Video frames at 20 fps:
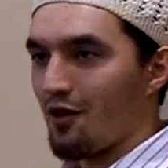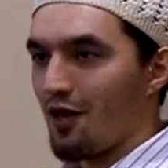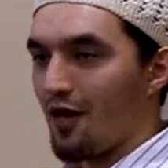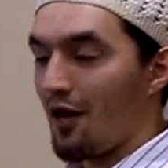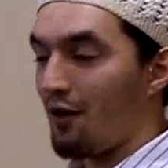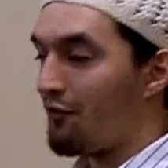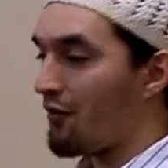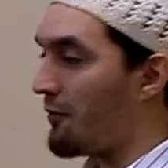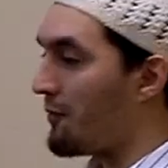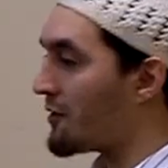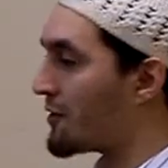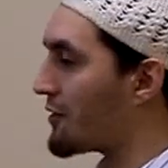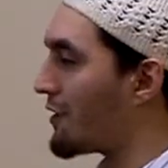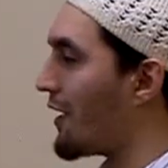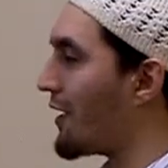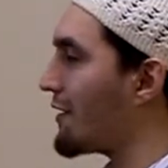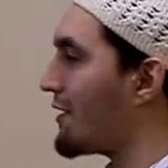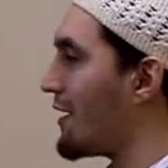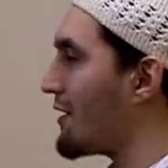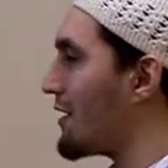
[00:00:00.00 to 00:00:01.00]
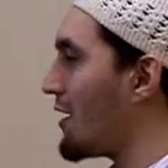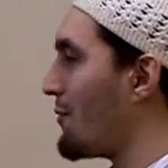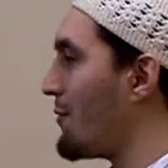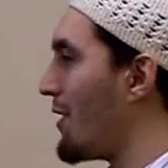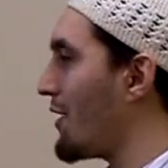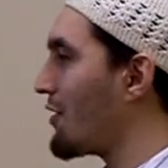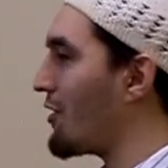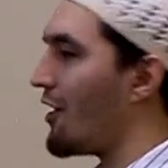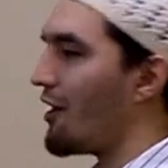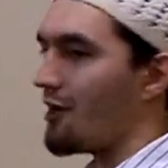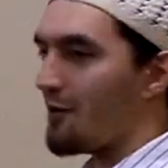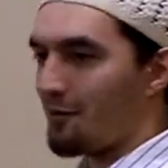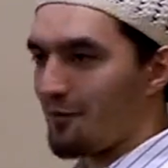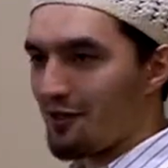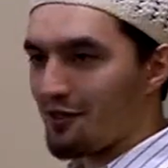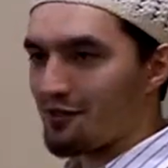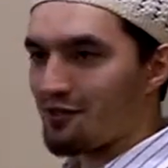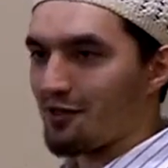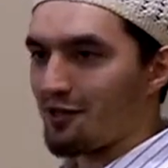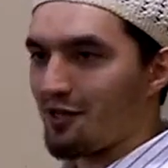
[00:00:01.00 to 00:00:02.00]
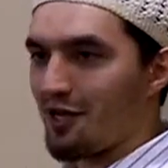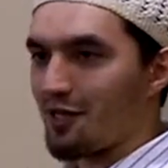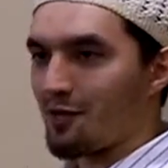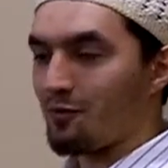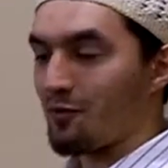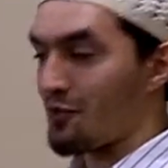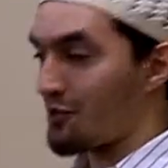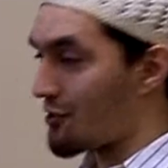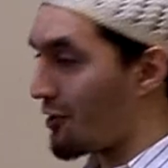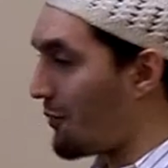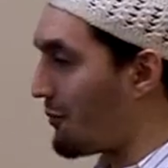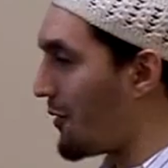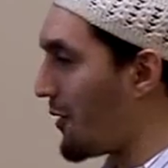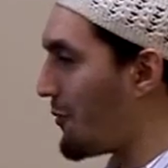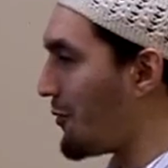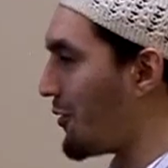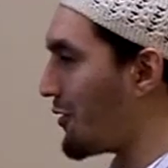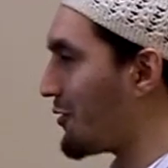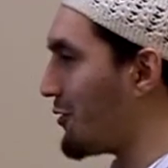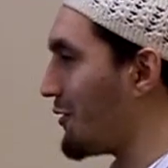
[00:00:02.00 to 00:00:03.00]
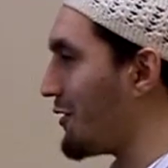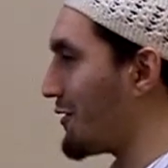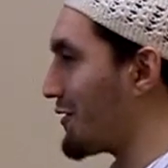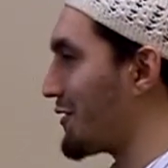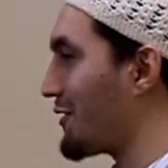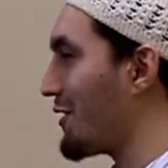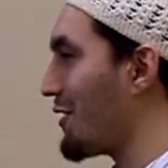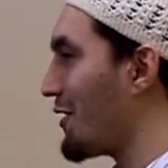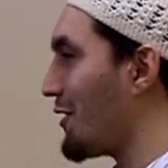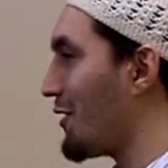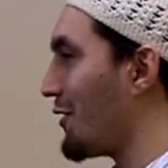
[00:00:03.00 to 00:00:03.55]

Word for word: Every mistake that they make, oh, Iblis, he got me. And some people do this.